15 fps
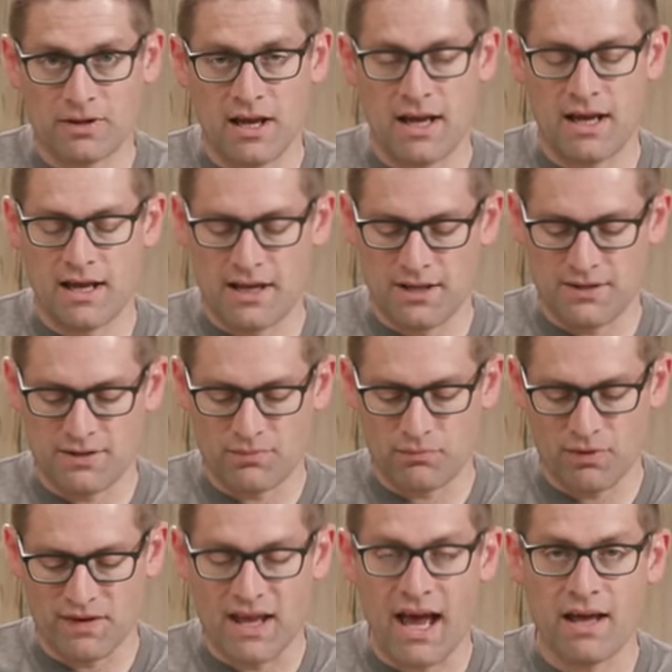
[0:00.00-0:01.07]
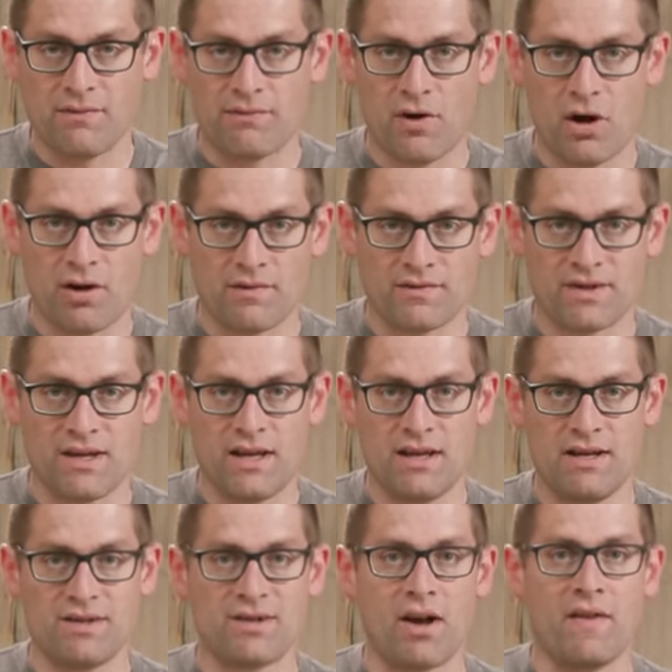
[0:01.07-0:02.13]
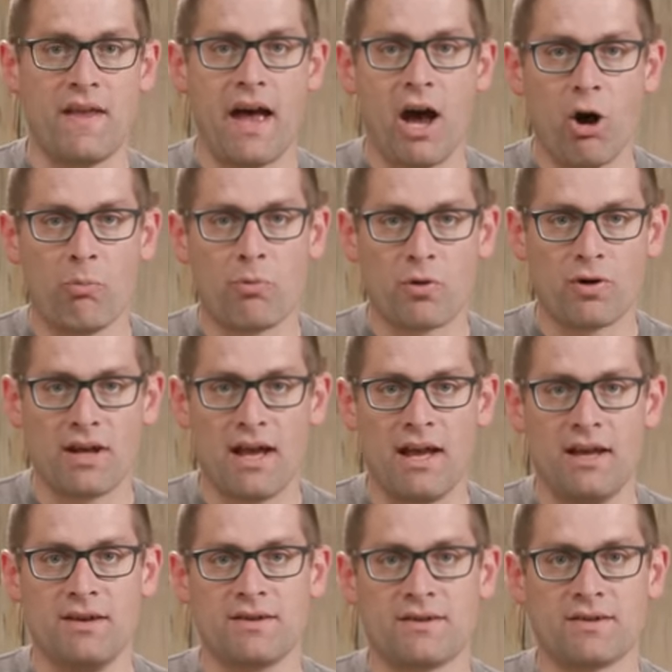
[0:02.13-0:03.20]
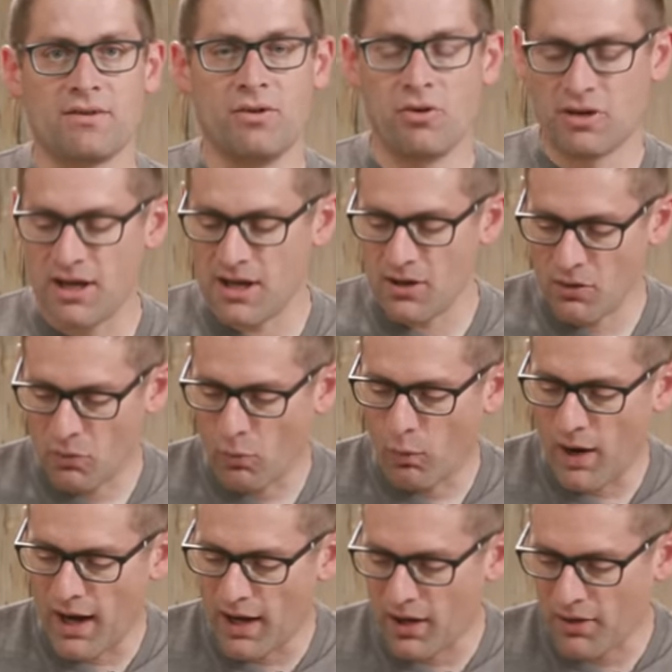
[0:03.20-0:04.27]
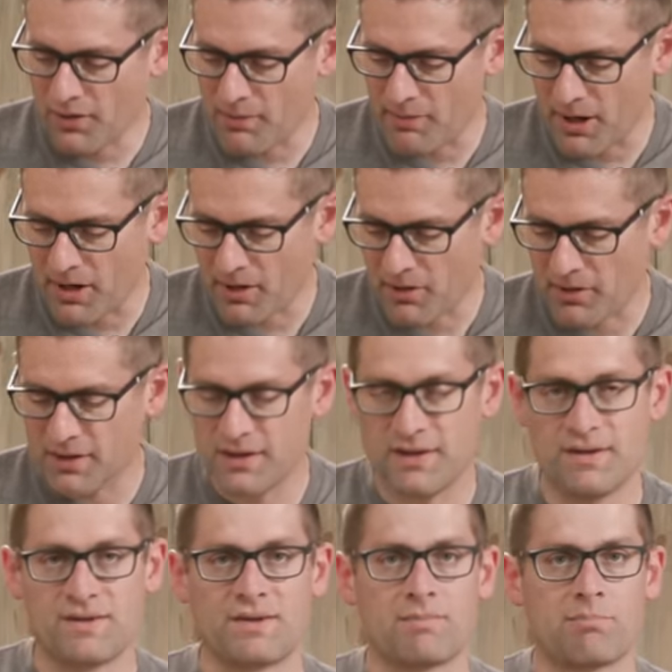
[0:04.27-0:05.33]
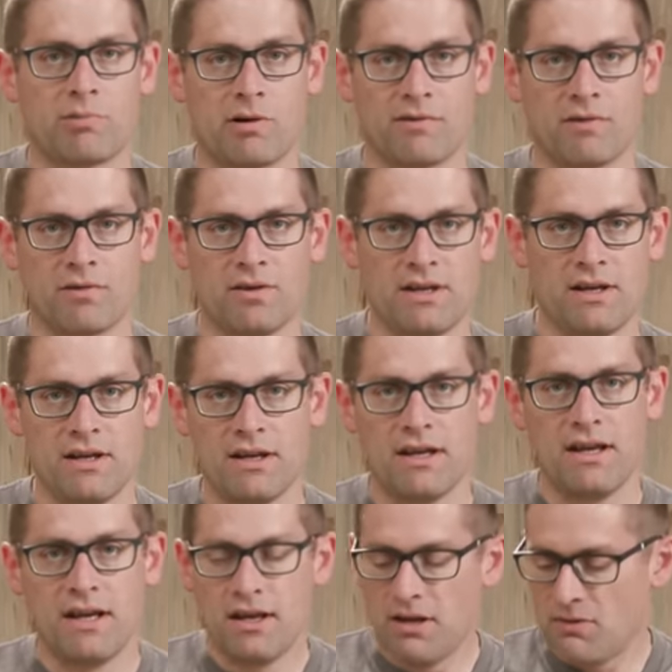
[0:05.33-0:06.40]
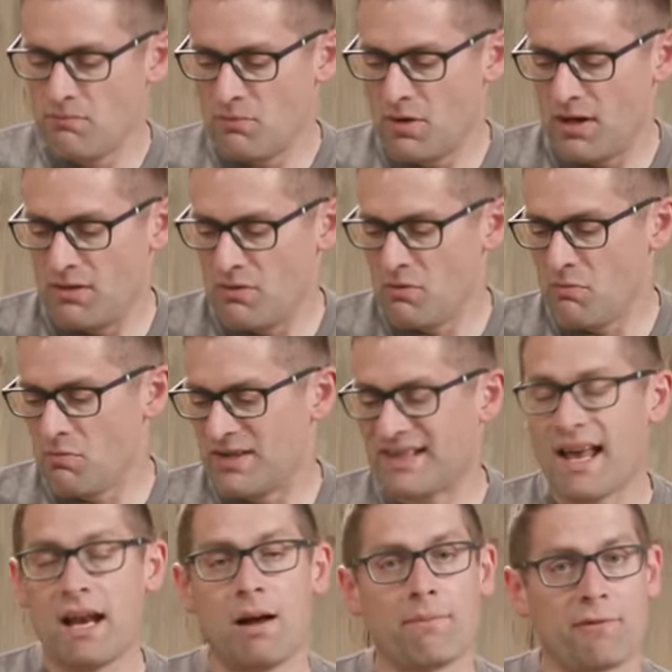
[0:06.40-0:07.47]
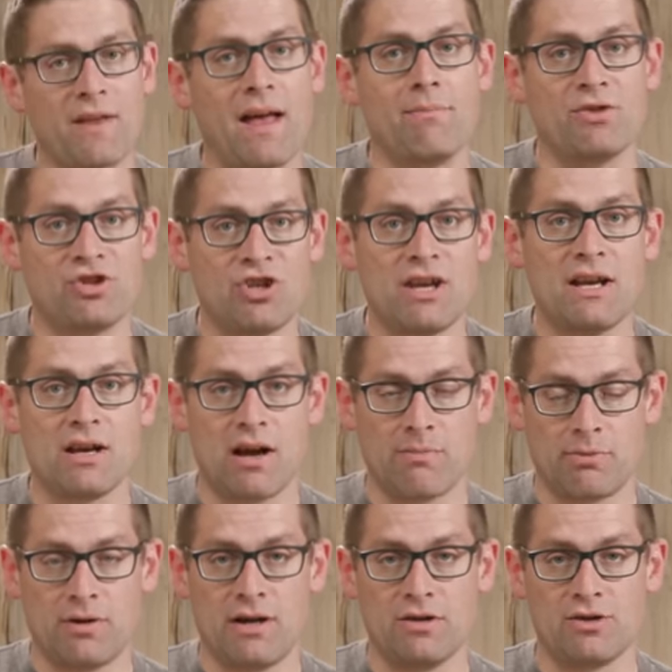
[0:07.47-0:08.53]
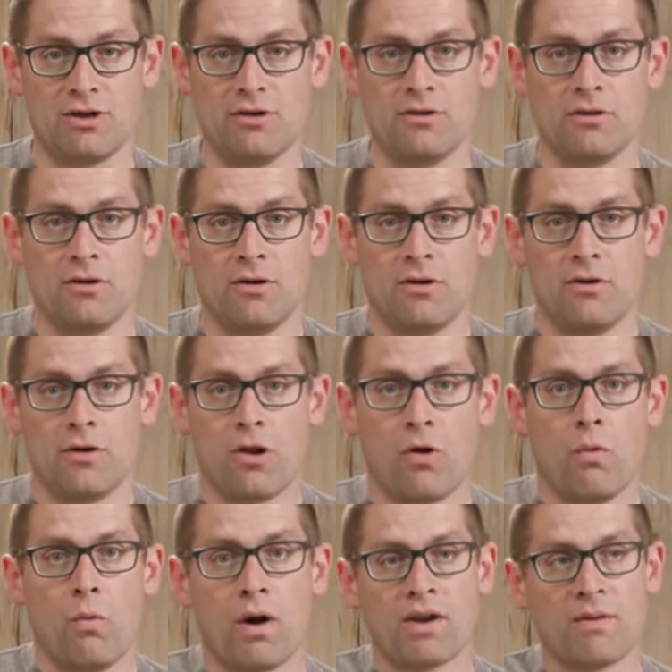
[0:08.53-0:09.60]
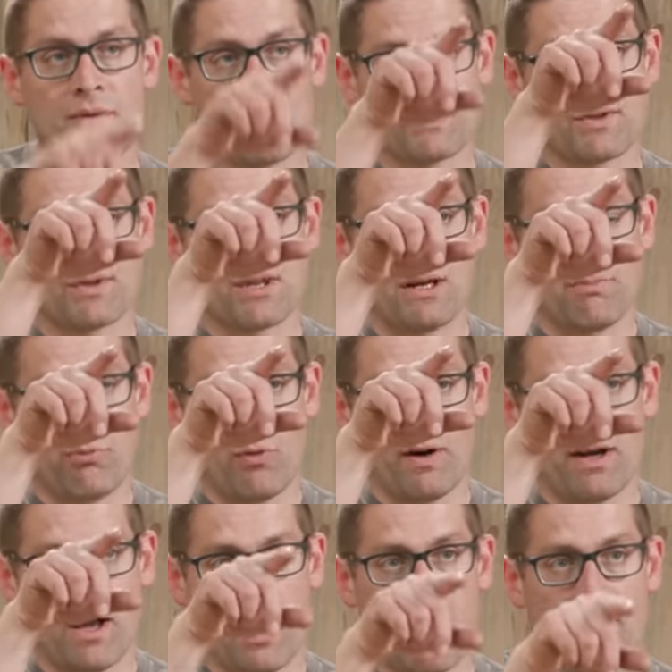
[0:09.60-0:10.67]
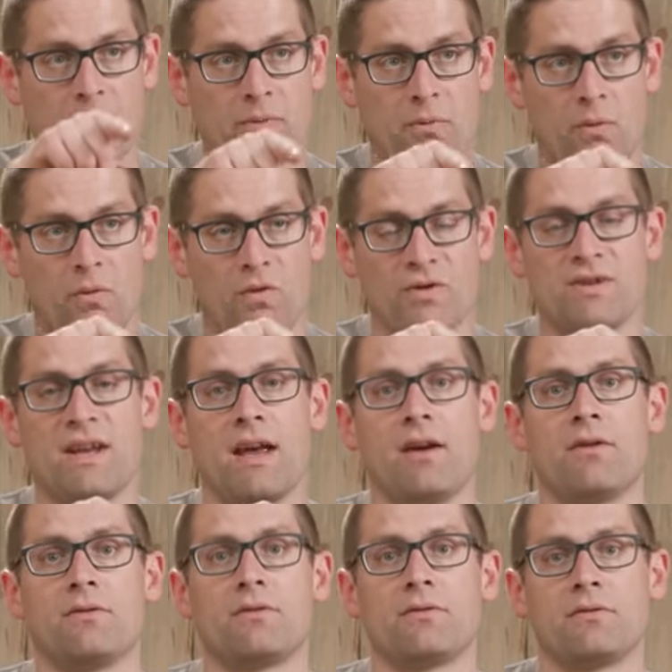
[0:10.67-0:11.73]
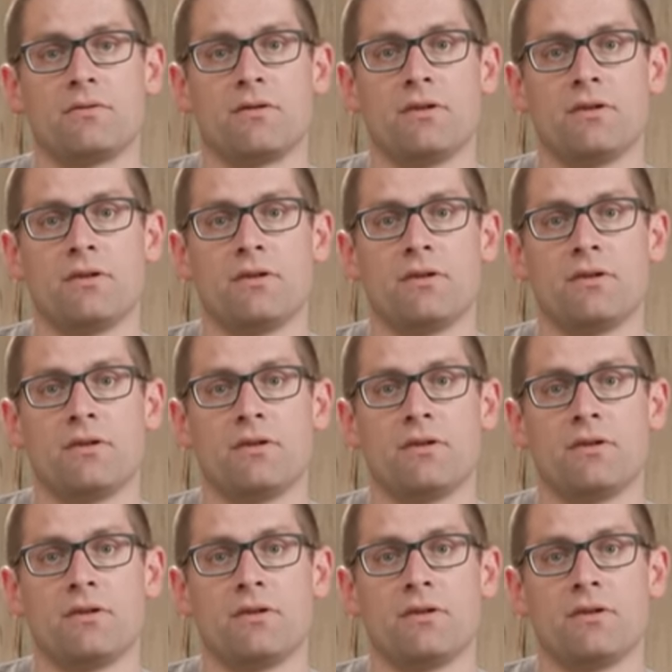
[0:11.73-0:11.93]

And what that involves is on the outboard end, looking while the barrel is perfectly set up for that machining operation, where the muzzle is going to point up or down,